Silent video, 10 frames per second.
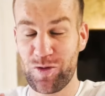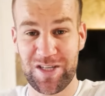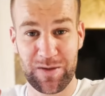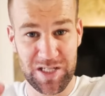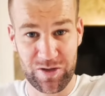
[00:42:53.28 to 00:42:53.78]

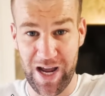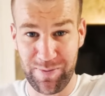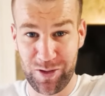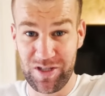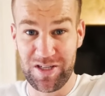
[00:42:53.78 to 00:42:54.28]

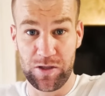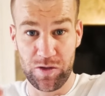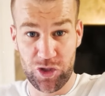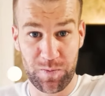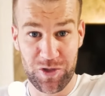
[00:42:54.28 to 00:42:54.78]
subscribe to this
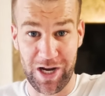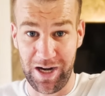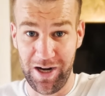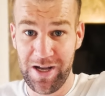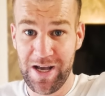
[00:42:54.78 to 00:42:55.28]
YouTube
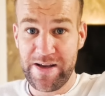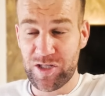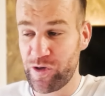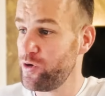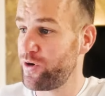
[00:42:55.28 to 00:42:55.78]
channel
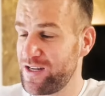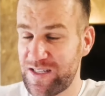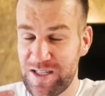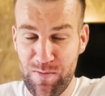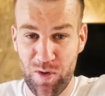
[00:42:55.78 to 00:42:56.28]
so you can
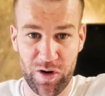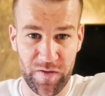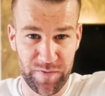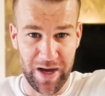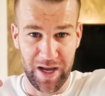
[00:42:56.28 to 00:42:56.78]
see more
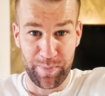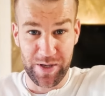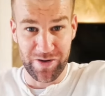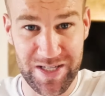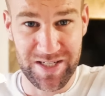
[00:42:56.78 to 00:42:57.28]
of my
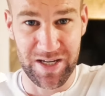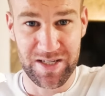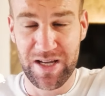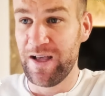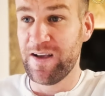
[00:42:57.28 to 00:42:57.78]
appearances.